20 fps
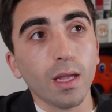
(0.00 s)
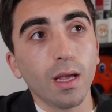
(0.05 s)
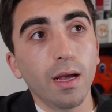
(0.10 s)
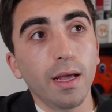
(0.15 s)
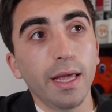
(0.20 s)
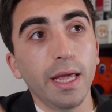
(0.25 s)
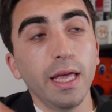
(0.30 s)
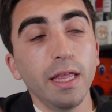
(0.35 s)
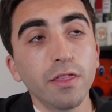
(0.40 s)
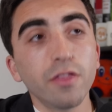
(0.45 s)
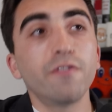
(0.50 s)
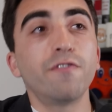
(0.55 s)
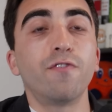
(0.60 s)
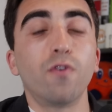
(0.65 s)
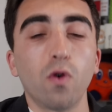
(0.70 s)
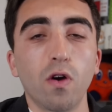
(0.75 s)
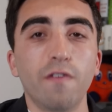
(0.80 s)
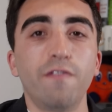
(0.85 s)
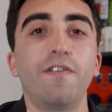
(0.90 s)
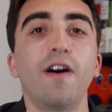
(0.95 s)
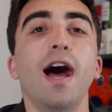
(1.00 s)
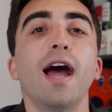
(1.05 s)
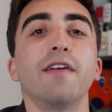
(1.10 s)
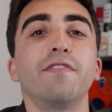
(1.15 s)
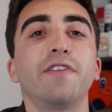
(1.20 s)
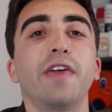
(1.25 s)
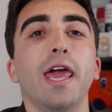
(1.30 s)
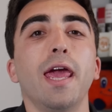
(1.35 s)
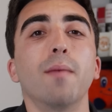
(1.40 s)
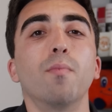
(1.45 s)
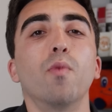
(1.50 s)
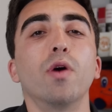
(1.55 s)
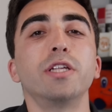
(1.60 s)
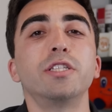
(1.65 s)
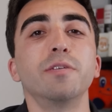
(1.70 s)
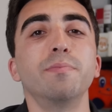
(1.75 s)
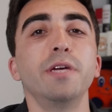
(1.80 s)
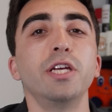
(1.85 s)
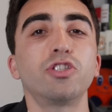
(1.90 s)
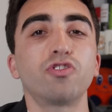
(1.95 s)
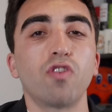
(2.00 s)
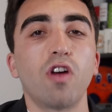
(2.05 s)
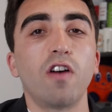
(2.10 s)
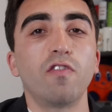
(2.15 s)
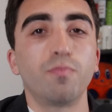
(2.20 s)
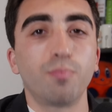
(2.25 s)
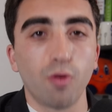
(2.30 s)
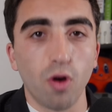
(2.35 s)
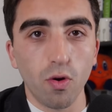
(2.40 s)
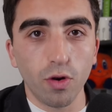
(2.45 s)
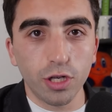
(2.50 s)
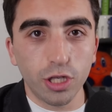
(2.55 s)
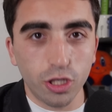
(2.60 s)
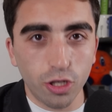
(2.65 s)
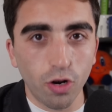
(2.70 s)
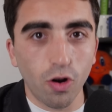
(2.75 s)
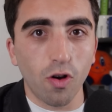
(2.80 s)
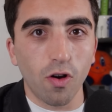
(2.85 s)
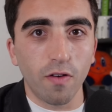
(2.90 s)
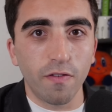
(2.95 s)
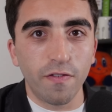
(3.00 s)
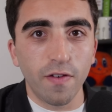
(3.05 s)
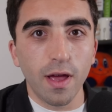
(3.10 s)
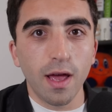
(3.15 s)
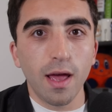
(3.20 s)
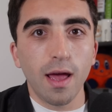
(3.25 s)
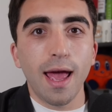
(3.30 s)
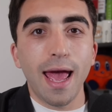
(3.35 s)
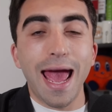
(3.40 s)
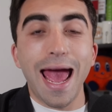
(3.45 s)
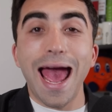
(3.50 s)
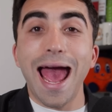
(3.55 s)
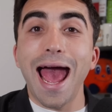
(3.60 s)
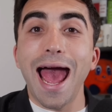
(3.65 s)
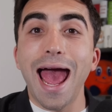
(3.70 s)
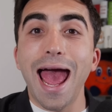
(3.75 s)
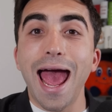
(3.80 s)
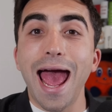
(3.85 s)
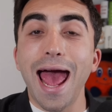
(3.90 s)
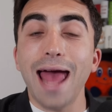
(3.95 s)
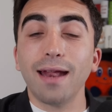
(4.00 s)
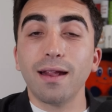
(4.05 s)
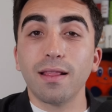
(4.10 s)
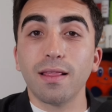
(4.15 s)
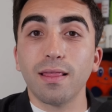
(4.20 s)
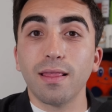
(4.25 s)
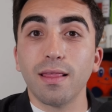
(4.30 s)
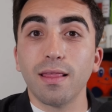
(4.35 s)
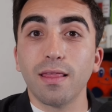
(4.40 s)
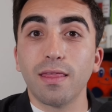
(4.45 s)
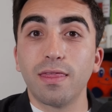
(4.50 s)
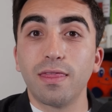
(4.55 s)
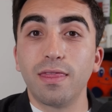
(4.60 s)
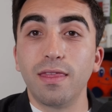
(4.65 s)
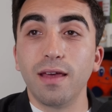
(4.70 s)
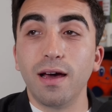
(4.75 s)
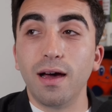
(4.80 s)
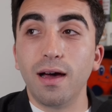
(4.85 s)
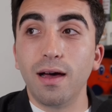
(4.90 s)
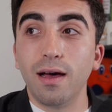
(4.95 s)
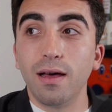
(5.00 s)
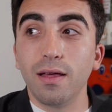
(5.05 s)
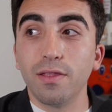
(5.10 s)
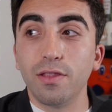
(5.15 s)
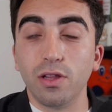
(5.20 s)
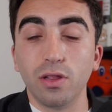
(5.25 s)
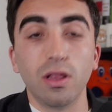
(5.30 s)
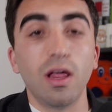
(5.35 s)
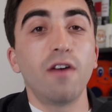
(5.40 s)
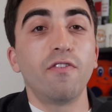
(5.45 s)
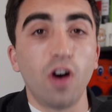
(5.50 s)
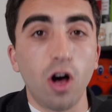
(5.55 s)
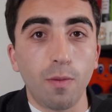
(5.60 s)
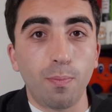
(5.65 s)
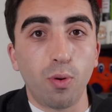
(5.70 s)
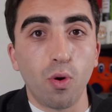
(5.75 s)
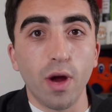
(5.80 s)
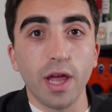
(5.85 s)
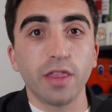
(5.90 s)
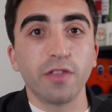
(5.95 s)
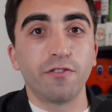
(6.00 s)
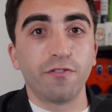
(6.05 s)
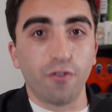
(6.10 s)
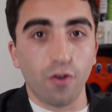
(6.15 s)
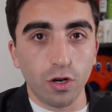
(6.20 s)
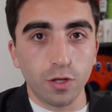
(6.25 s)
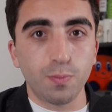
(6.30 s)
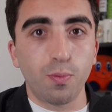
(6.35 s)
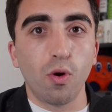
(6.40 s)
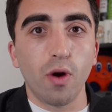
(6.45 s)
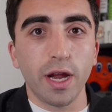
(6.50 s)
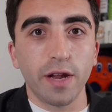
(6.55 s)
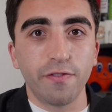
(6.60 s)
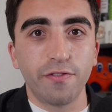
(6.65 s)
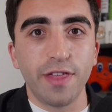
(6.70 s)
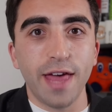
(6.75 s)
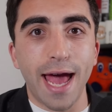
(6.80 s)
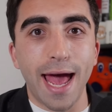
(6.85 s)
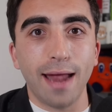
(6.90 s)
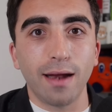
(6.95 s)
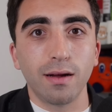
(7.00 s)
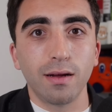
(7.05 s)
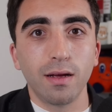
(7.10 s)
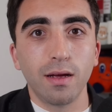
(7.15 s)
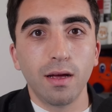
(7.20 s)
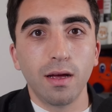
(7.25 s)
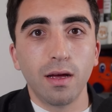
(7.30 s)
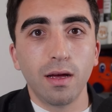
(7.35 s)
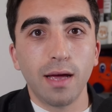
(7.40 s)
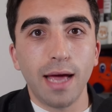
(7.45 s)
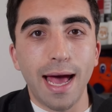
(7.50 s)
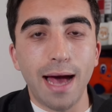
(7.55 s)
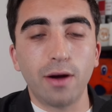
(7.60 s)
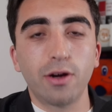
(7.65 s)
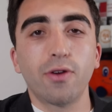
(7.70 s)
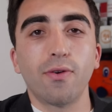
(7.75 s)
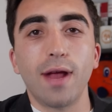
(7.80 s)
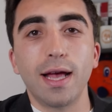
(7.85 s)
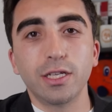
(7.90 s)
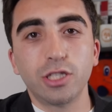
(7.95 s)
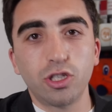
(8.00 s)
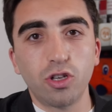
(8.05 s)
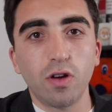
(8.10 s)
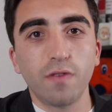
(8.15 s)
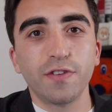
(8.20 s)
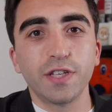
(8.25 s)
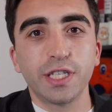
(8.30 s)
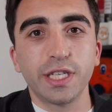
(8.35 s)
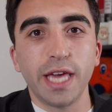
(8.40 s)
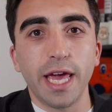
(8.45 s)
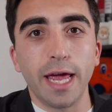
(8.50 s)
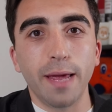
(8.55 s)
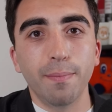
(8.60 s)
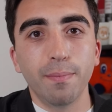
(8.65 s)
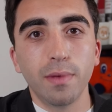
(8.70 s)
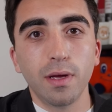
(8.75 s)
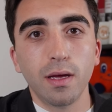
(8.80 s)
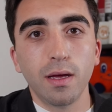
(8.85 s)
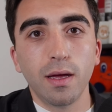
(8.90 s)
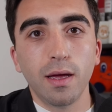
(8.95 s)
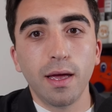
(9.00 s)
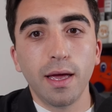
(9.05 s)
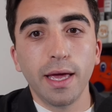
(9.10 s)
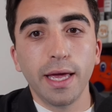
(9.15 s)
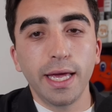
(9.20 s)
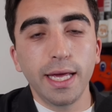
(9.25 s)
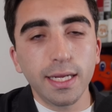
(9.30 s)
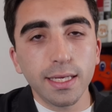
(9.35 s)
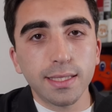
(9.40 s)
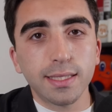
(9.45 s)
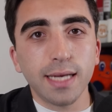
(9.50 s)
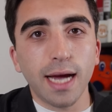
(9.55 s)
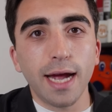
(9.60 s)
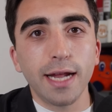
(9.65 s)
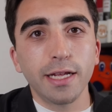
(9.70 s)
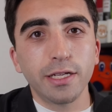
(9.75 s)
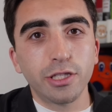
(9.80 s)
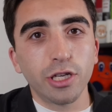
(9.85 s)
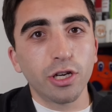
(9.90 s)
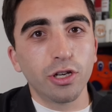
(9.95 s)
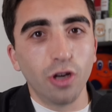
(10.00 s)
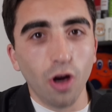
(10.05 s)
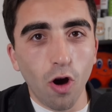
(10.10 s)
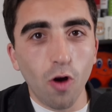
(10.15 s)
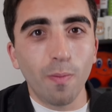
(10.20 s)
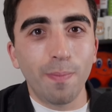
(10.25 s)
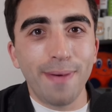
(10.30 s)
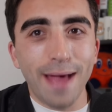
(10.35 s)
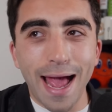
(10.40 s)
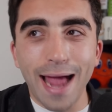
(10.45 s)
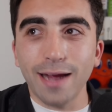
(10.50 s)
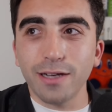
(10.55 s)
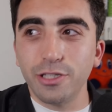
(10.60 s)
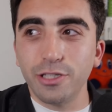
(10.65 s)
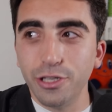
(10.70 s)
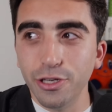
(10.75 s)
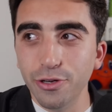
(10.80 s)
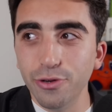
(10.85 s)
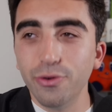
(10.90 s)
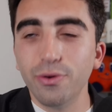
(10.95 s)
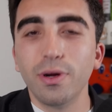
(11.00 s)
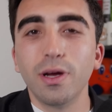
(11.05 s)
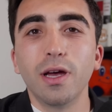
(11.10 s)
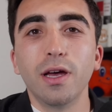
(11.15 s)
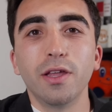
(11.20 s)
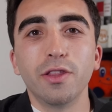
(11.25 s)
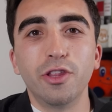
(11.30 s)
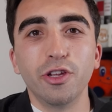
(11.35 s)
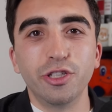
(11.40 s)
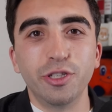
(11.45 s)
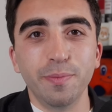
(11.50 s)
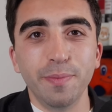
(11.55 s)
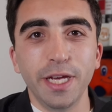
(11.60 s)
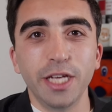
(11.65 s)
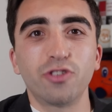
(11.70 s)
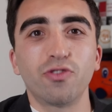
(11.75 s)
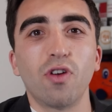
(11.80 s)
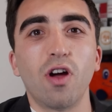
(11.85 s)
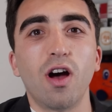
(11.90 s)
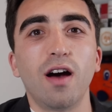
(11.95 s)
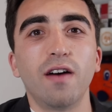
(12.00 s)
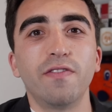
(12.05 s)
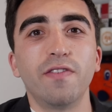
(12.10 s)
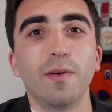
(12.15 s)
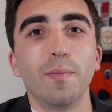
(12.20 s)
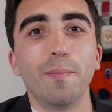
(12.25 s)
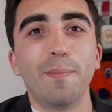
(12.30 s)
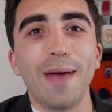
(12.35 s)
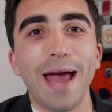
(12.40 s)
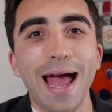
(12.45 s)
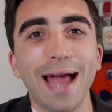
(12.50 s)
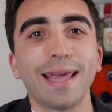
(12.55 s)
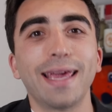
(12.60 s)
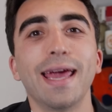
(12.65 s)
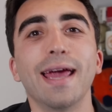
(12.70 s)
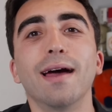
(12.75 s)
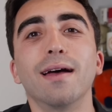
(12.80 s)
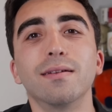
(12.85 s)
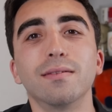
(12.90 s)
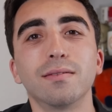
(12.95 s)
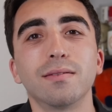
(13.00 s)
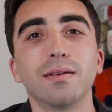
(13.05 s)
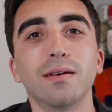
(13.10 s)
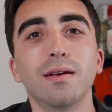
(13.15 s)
in the four five game, when Dimitrov broke serve, at the, the love-all point, the first point of that Alcaraz service game, he decided to go back to the Dimitrov backhand.